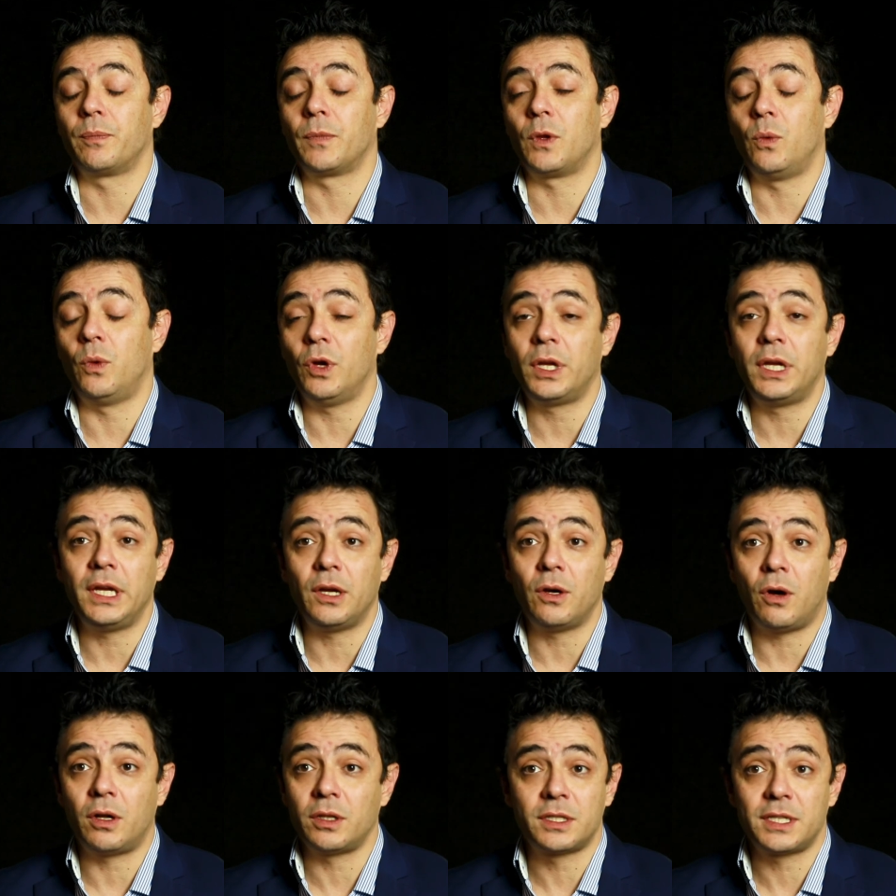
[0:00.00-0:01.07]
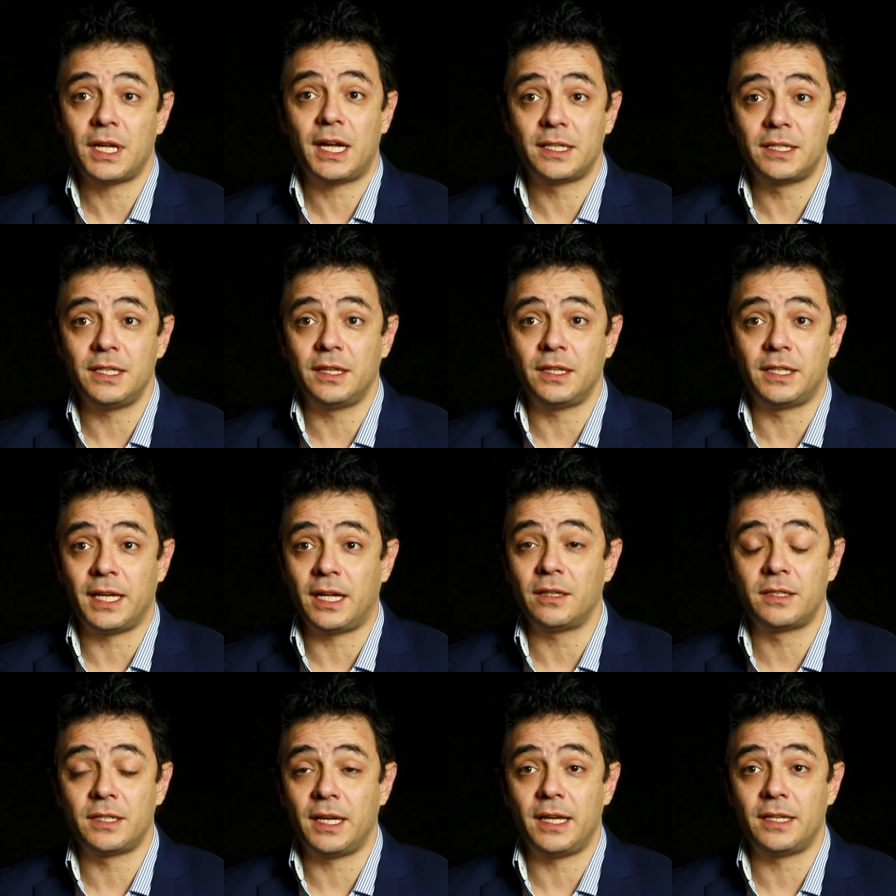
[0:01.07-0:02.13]
Working on site in the
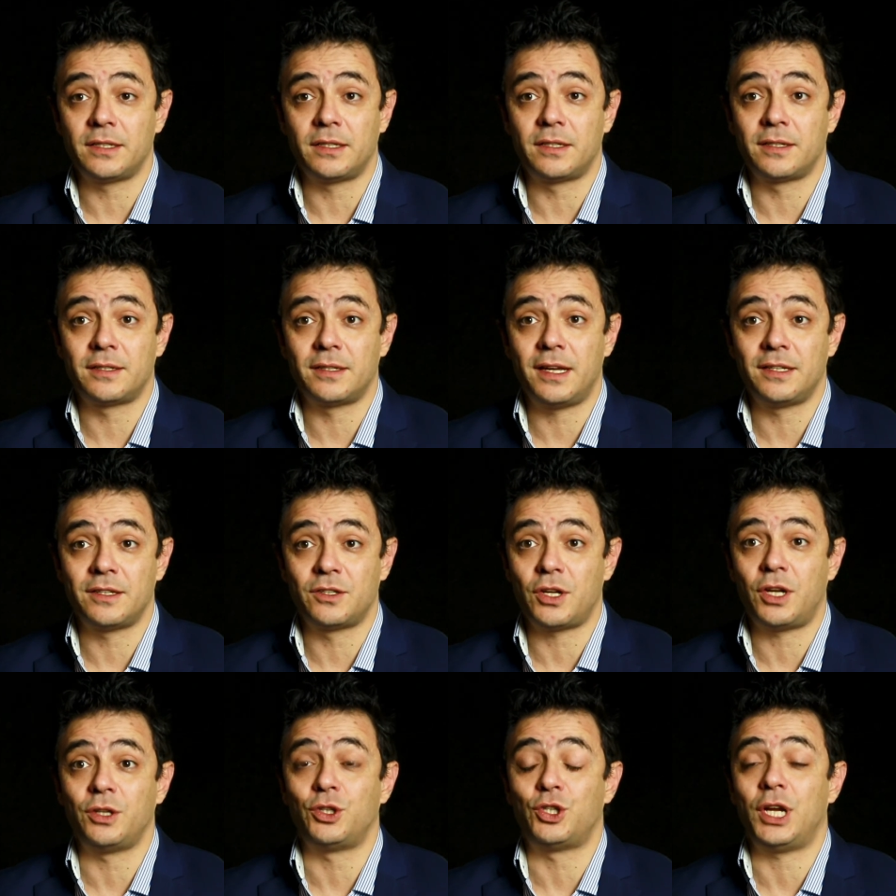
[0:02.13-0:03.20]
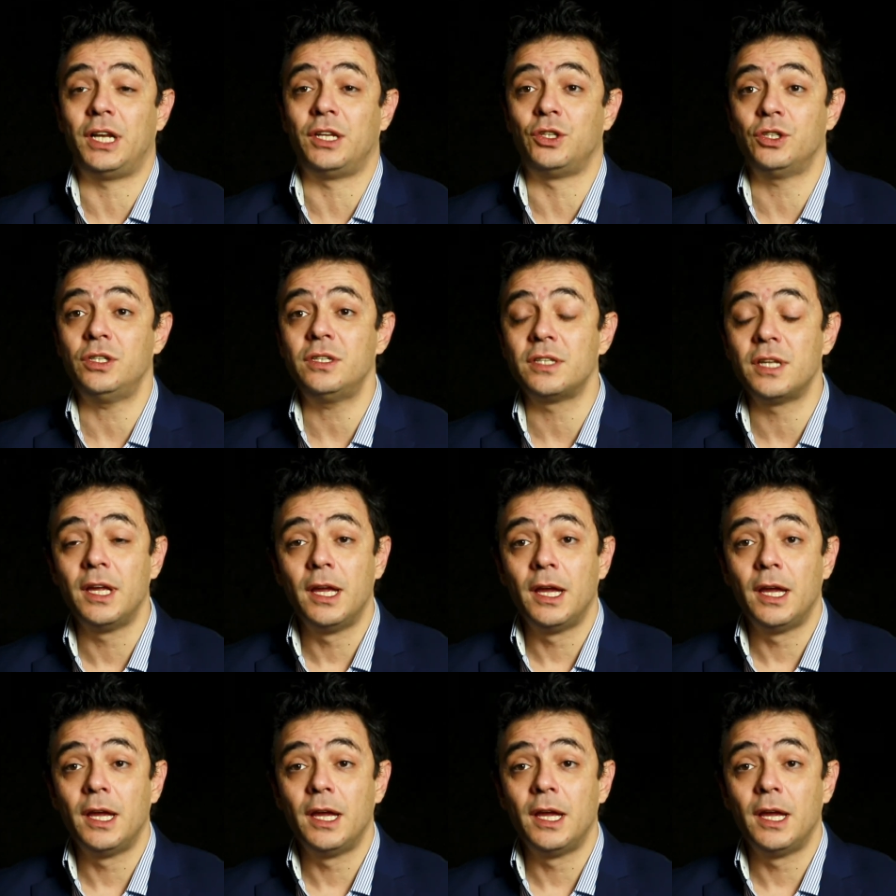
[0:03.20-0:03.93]
Delta has its own challenges,